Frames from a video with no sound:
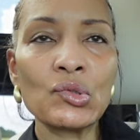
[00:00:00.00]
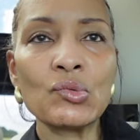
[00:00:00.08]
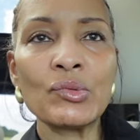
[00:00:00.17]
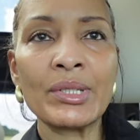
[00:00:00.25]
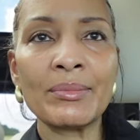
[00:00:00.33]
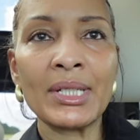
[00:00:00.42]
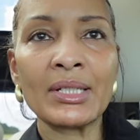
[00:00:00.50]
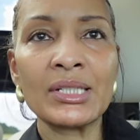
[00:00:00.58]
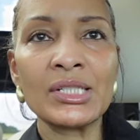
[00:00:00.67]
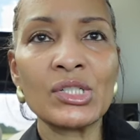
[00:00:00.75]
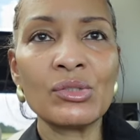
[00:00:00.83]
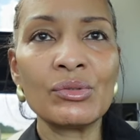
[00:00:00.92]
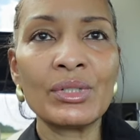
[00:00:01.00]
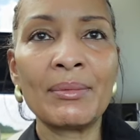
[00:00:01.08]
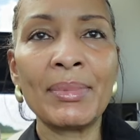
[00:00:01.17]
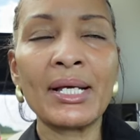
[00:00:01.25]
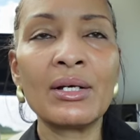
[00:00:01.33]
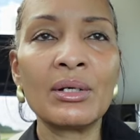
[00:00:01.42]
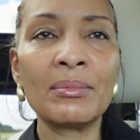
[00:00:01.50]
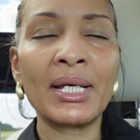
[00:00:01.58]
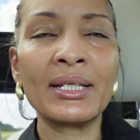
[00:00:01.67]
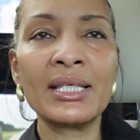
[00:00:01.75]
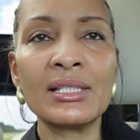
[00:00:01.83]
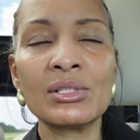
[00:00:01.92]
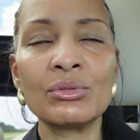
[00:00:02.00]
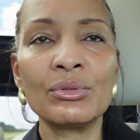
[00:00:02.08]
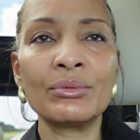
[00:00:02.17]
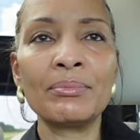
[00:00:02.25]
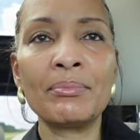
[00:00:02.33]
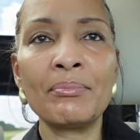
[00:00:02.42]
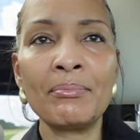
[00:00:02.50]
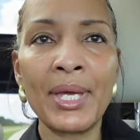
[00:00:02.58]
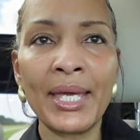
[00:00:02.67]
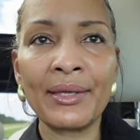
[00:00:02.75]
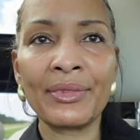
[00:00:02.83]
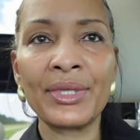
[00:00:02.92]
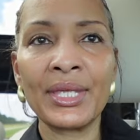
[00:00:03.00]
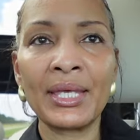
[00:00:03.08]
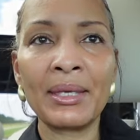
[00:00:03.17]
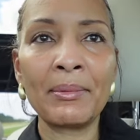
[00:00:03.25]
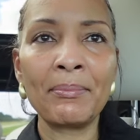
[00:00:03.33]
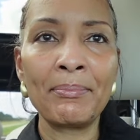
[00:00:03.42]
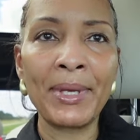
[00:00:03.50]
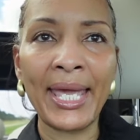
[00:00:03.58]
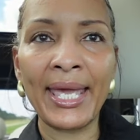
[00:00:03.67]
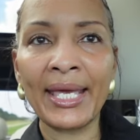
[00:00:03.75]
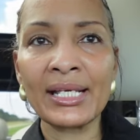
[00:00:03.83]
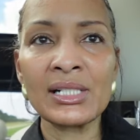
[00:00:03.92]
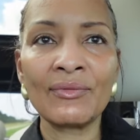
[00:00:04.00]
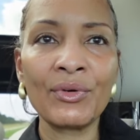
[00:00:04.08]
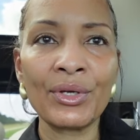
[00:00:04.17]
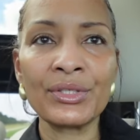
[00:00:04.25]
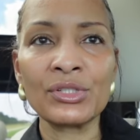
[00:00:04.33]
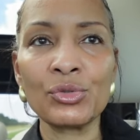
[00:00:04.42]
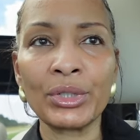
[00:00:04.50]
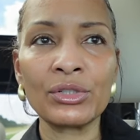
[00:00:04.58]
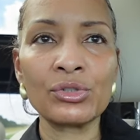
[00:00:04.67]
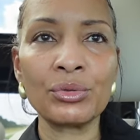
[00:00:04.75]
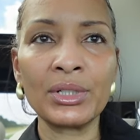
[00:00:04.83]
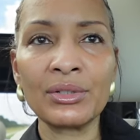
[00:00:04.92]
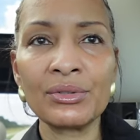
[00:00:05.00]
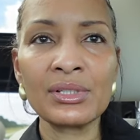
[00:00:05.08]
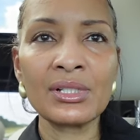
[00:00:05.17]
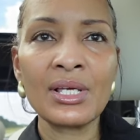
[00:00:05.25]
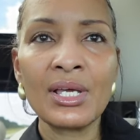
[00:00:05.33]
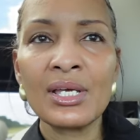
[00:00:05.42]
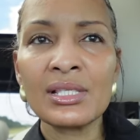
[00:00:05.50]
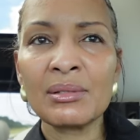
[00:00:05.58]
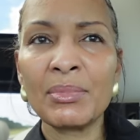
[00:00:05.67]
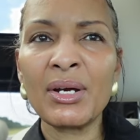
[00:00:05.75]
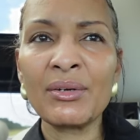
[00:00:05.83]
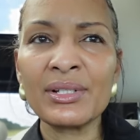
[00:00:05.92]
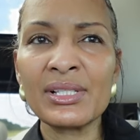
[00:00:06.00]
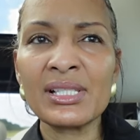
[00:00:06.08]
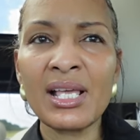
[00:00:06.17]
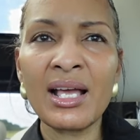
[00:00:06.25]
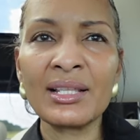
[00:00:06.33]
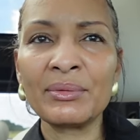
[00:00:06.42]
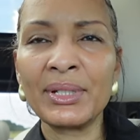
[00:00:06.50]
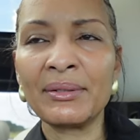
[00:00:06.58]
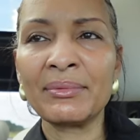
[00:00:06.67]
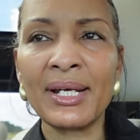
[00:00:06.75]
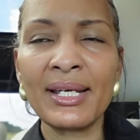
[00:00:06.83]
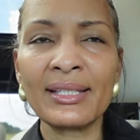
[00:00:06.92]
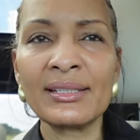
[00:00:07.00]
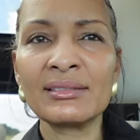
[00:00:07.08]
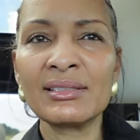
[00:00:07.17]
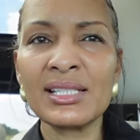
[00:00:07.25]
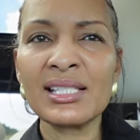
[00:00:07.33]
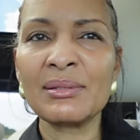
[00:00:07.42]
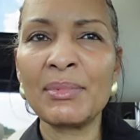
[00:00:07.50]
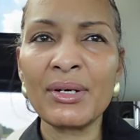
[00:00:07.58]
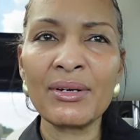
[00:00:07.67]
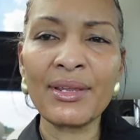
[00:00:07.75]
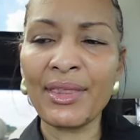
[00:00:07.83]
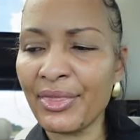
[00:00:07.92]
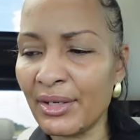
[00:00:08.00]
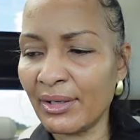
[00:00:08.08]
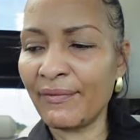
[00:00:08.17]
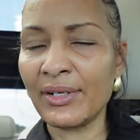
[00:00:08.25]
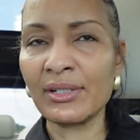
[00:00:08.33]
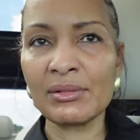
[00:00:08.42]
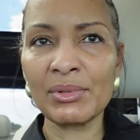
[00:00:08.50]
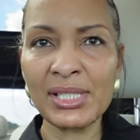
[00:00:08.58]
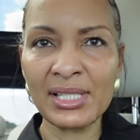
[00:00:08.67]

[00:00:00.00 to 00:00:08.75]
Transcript: what am I gonna do? Come back home, I need to make the bags for the trick-or-treaters. Tomorrow is Halloween, right? Is tomorrow the 31st? What's